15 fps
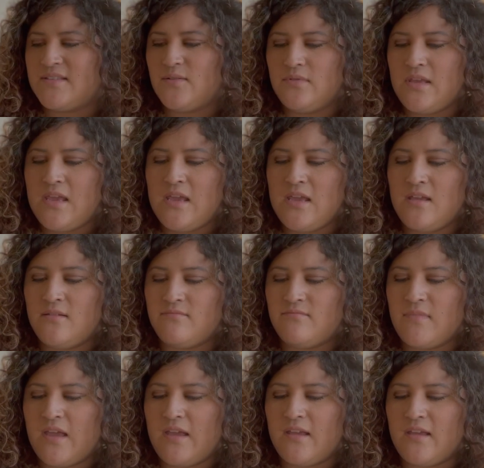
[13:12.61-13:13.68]
only
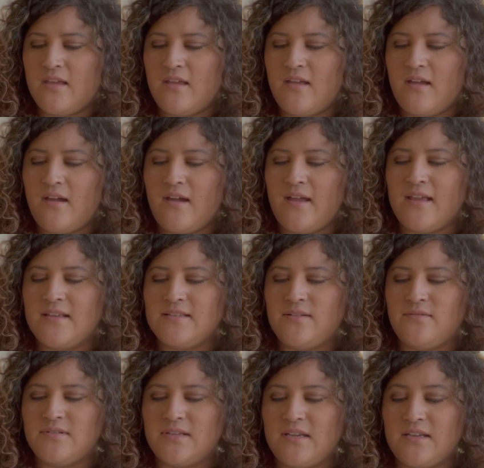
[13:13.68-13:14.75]
like, I guess
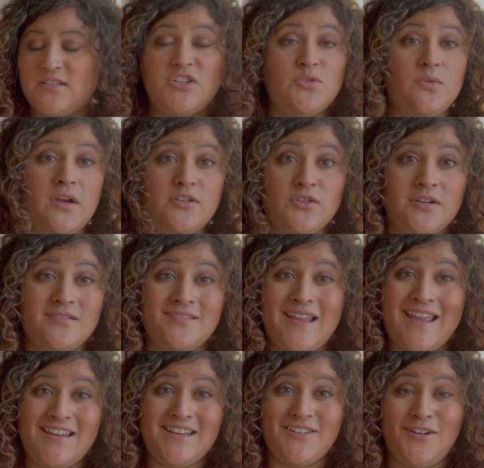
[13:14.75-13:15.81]
it was like
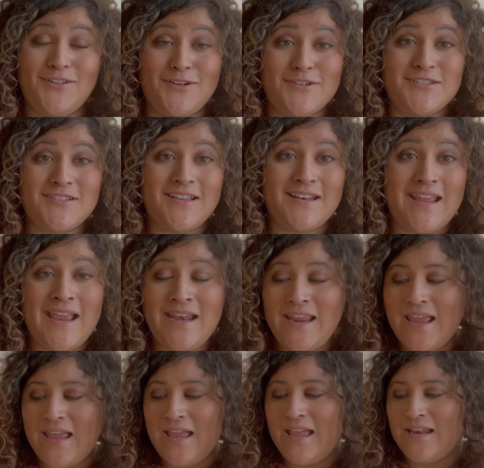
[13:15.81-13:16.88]
$280
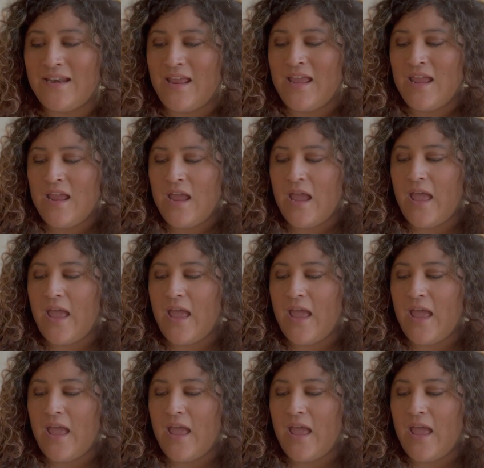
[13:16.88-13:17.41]
Canadian,